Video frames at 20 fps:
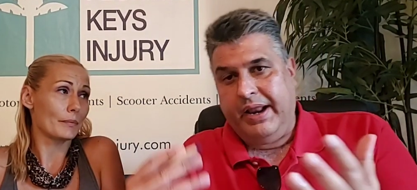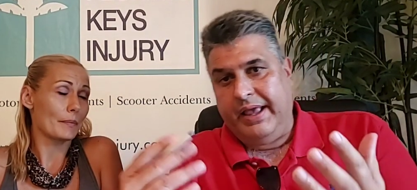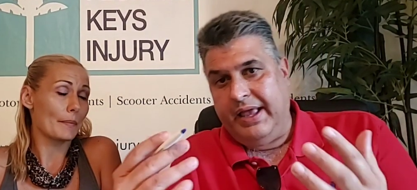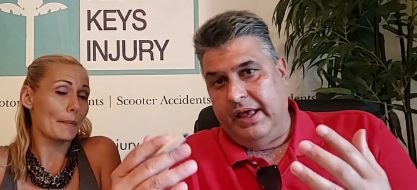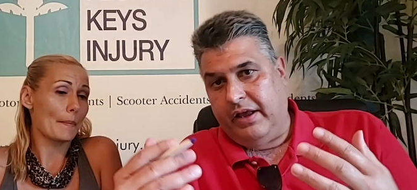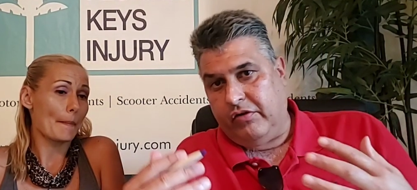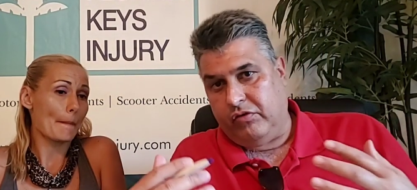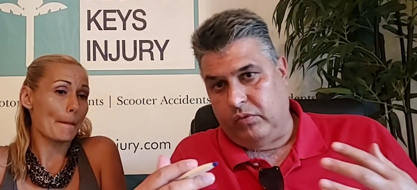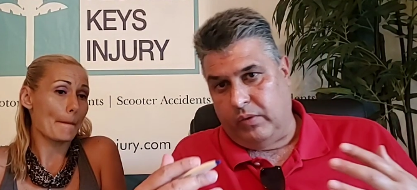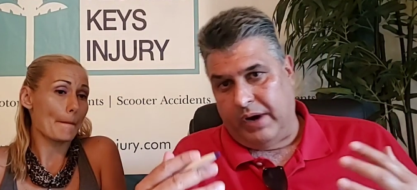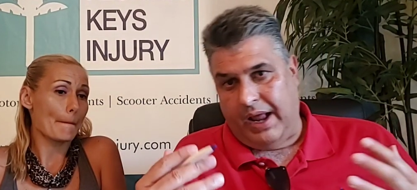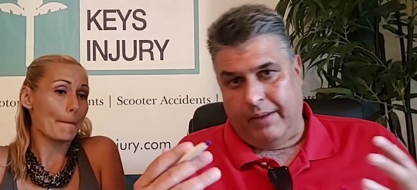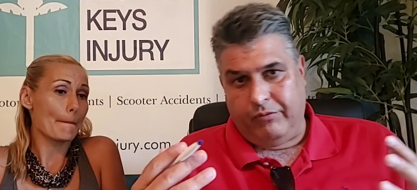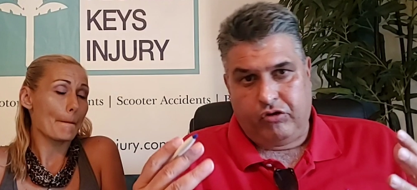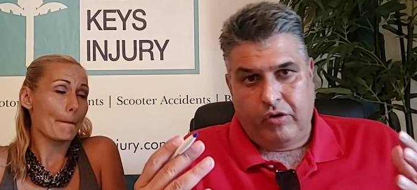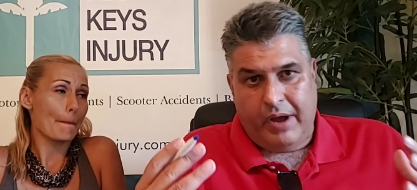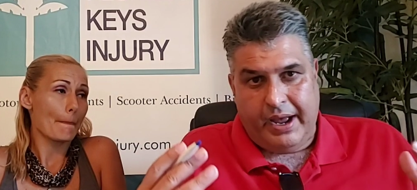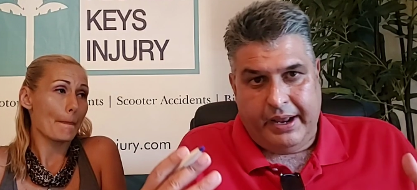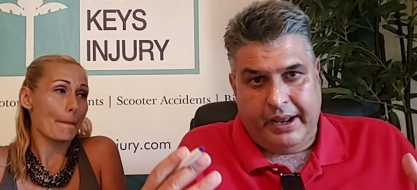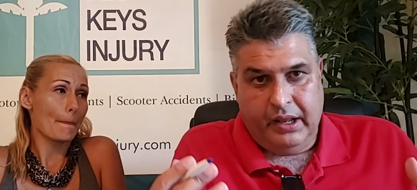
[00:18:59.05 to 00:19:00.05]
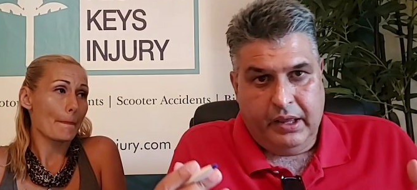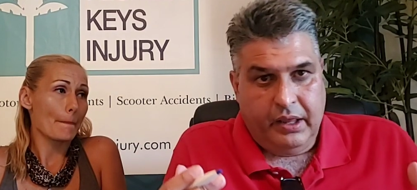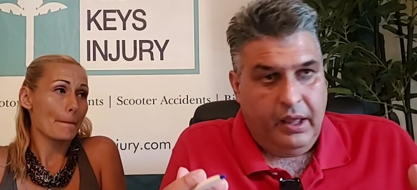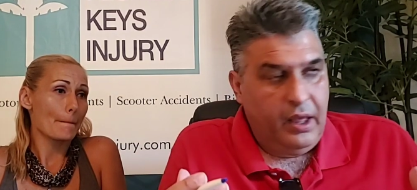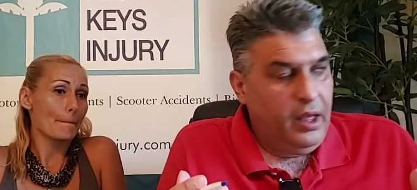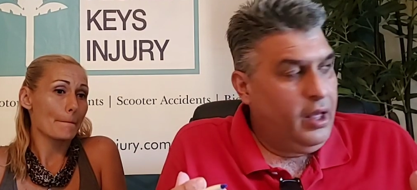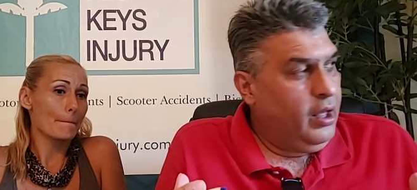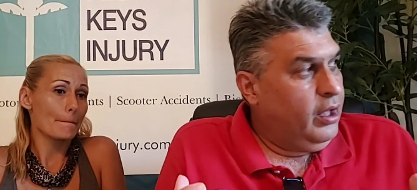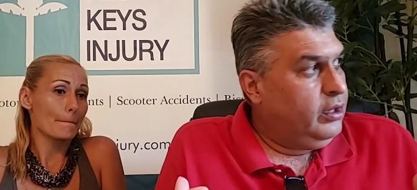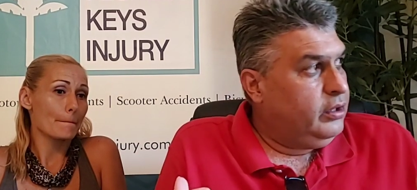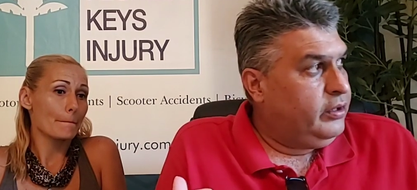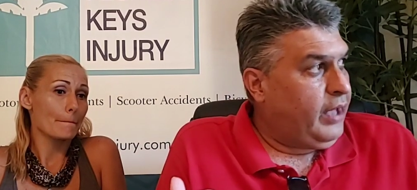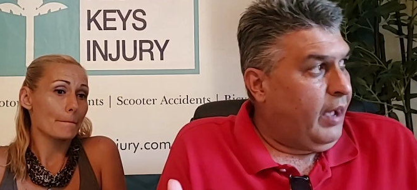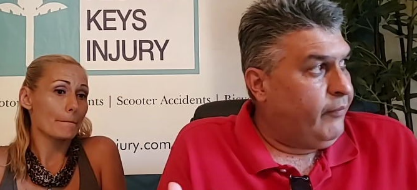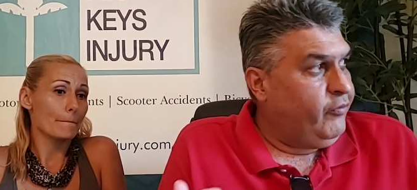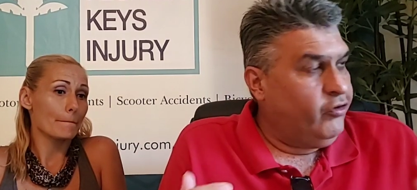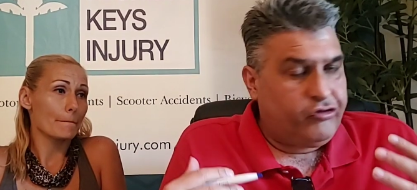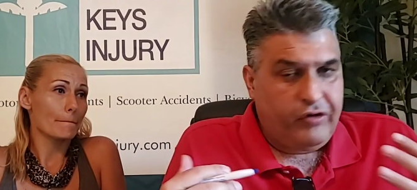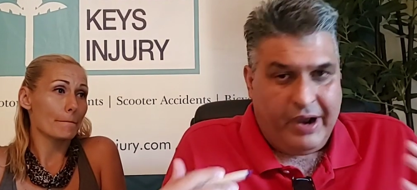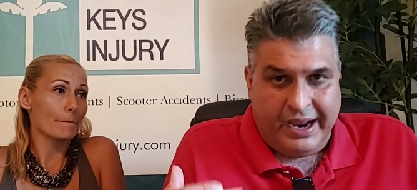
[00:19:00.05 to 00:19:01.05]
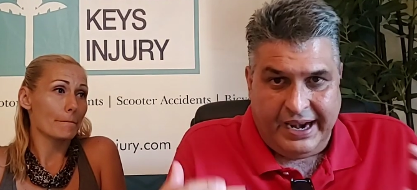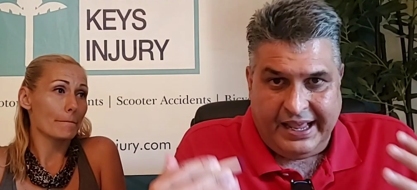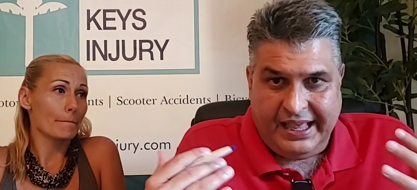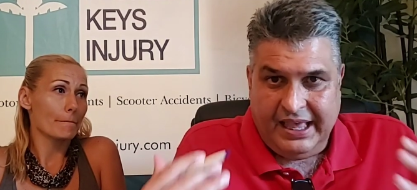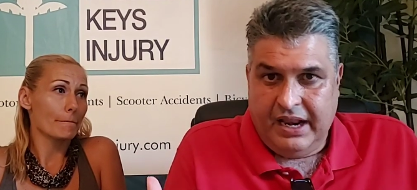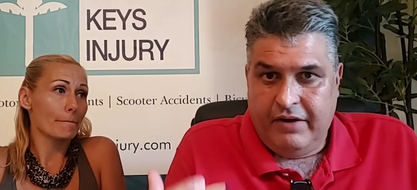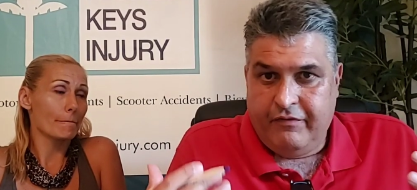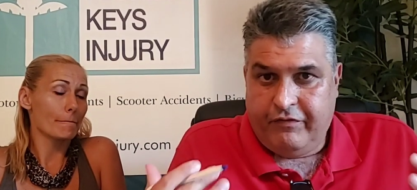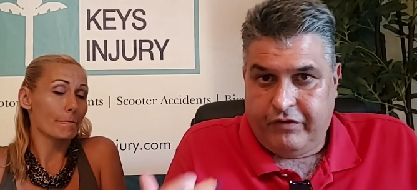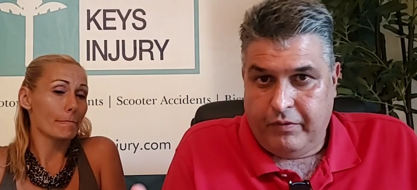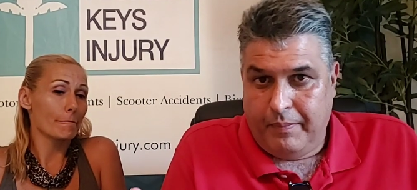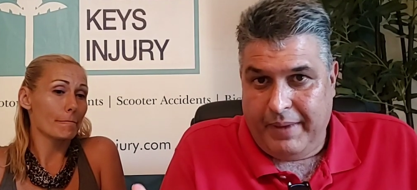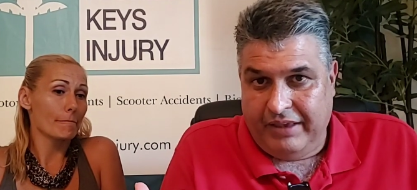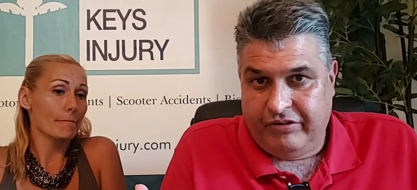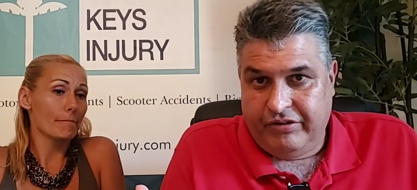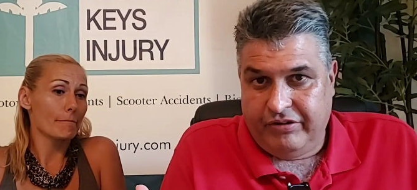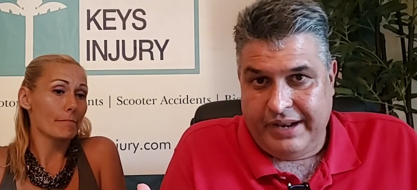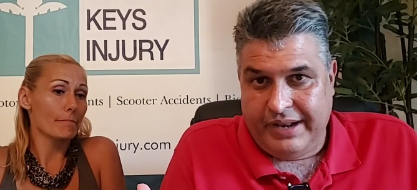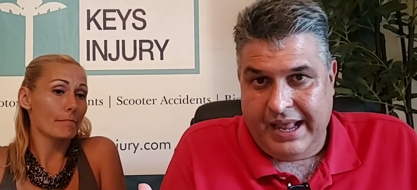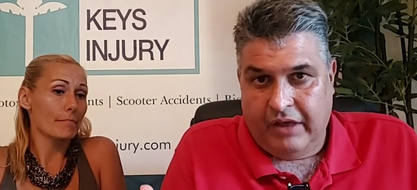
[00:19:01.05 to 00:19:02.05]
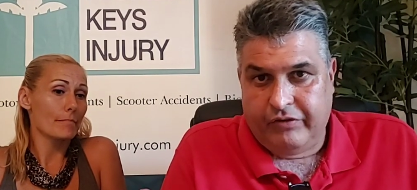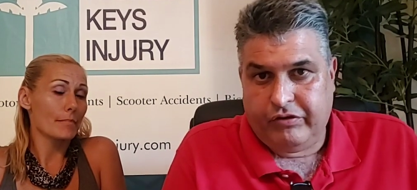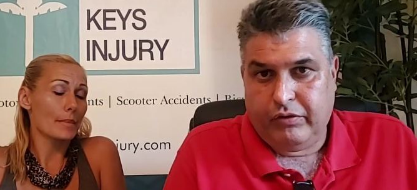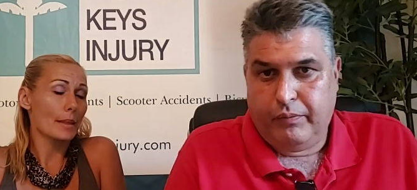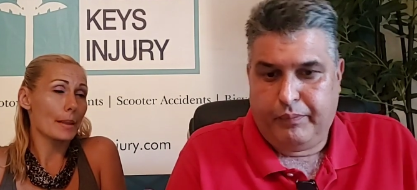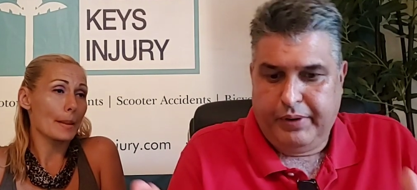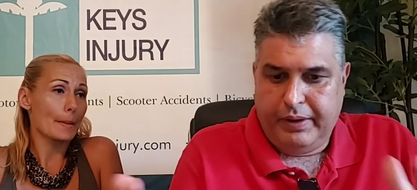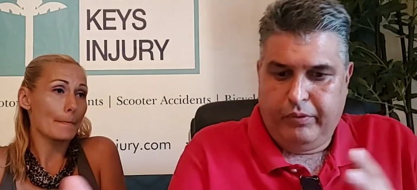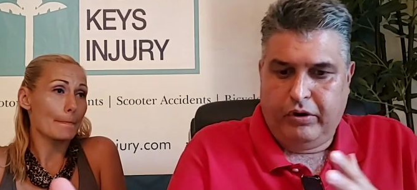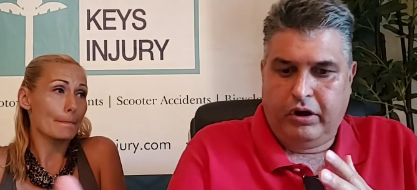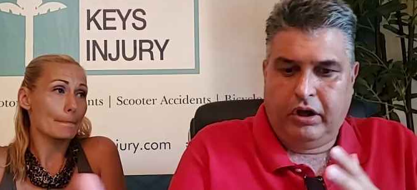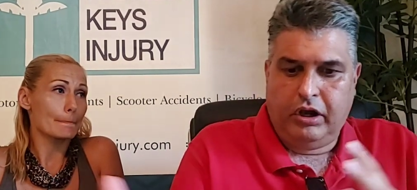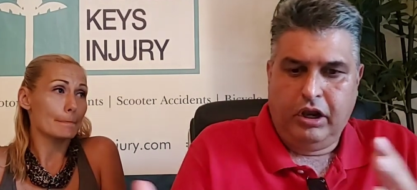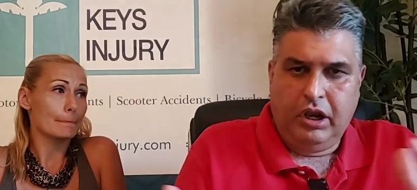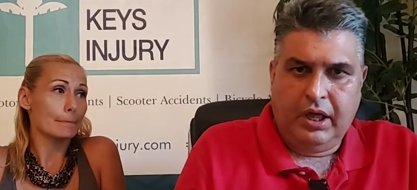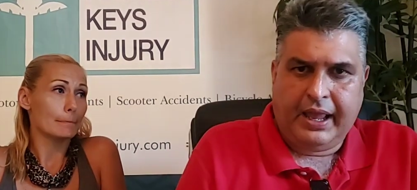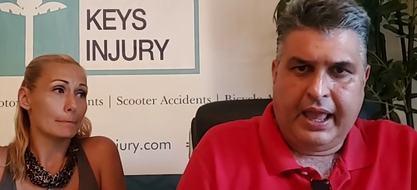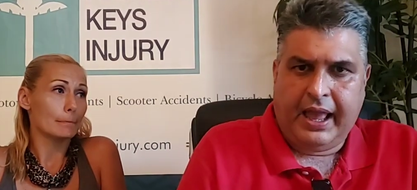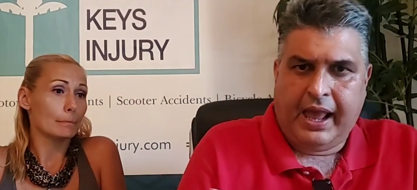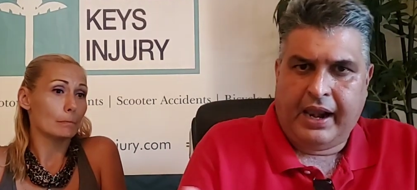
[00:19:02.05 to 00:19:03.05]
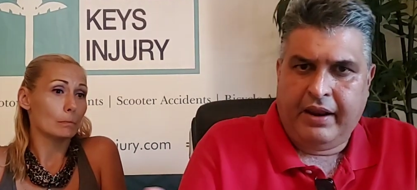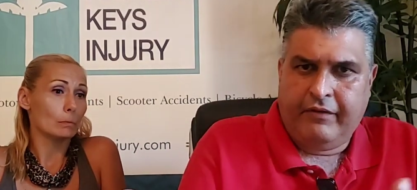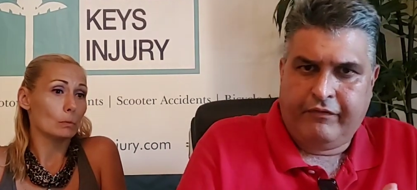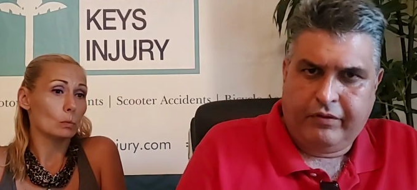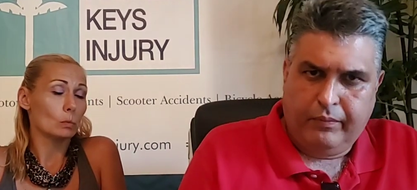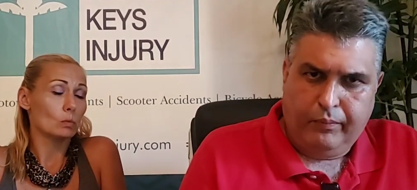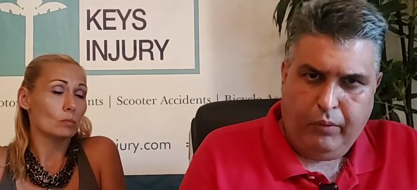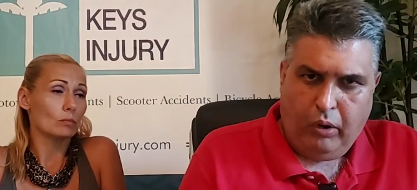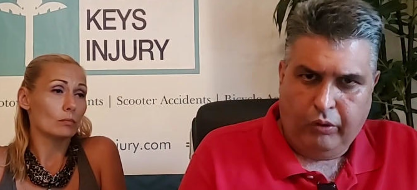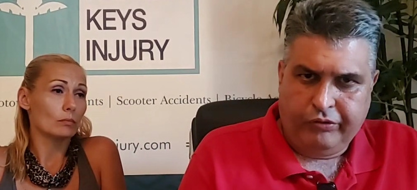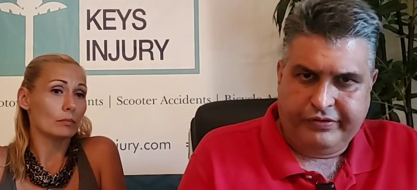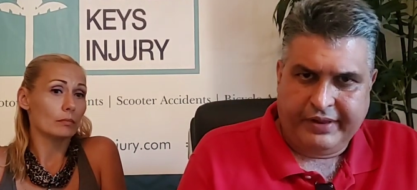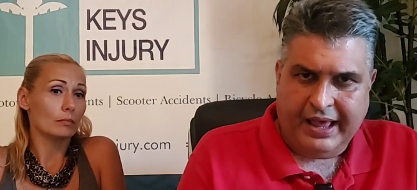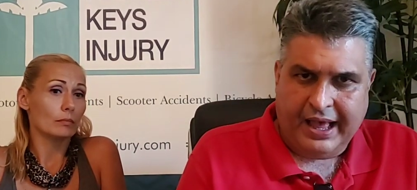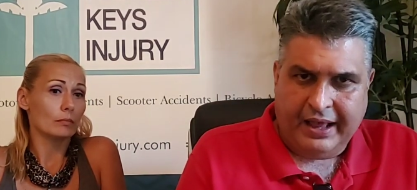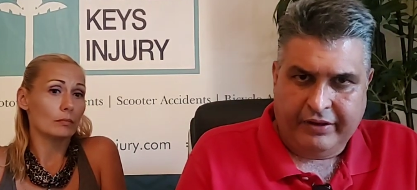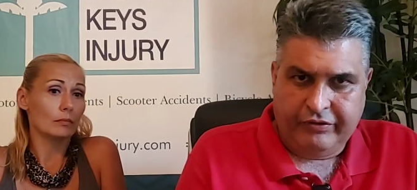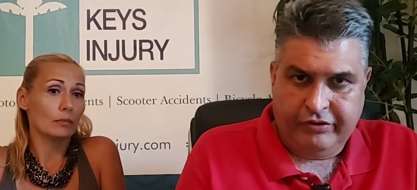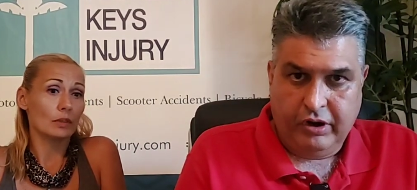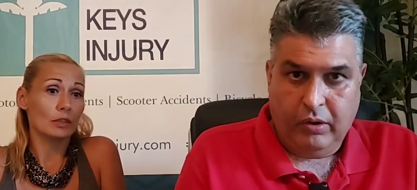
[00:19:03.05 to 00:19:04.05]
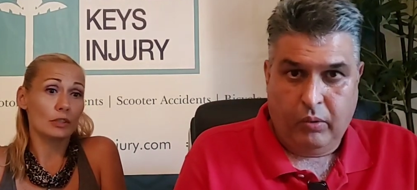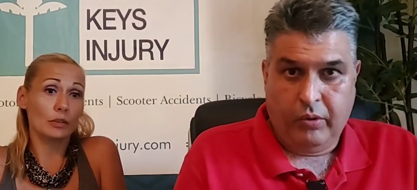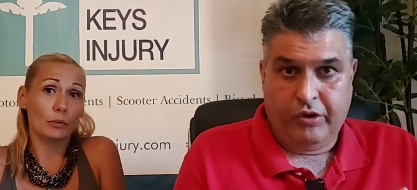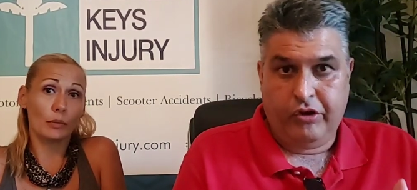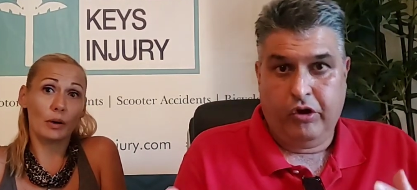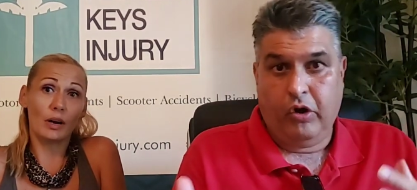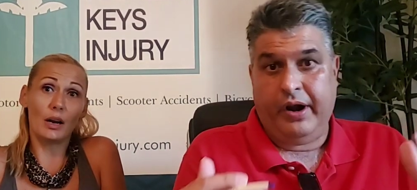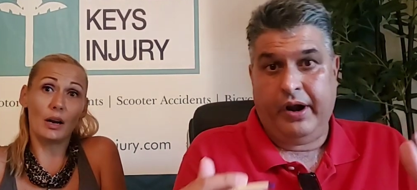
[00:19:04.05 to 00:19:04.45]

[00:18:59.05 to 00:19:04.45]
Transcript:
Speaker 1: to get, because what I'm just trying to get information out so people can look at it from both sides. You know, when